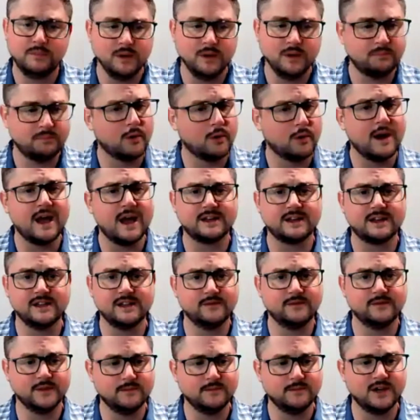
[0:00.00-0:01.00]
be
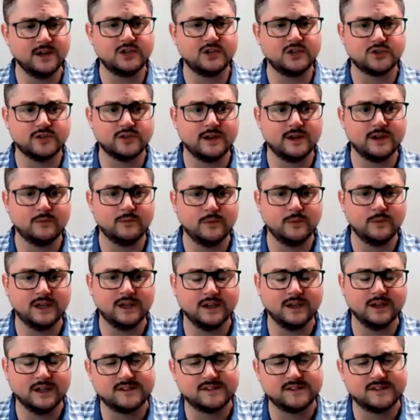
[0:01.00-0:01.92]
proactive, and make sure that we can